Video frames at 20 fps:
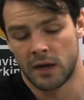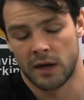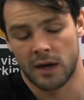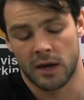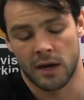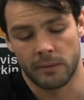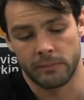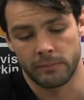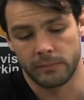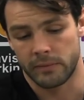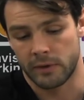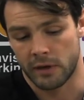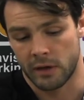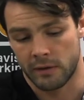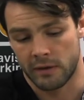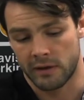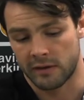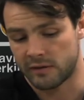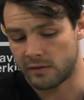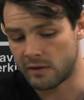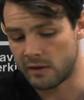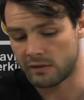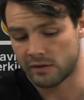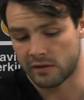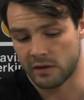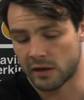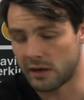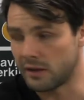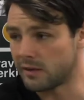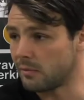You know, they've
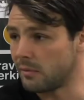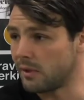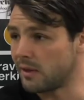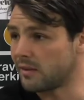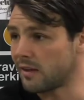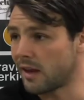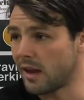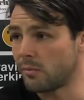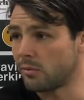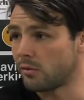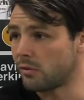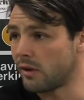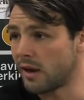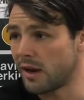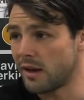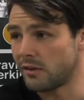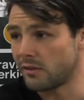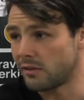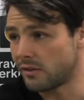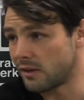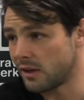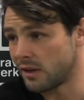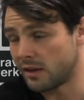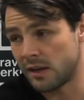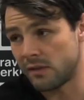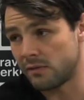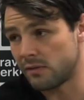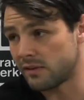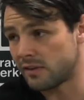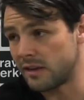snuck into mid-table range. They
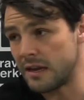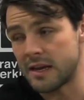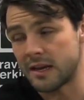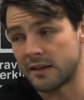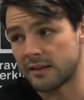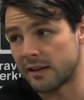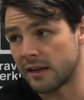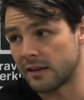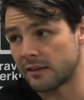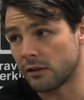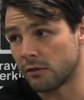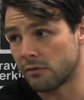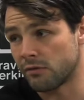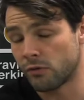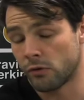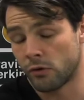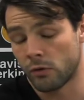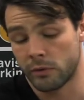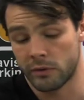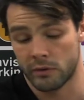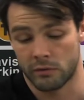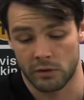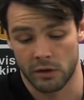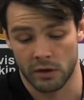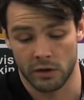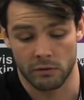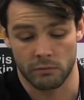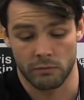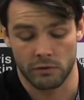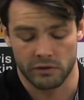could even sneak into that top four with a run
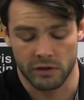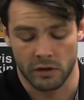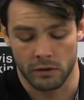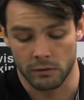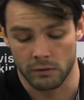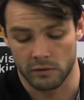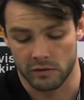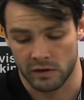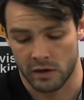of good results.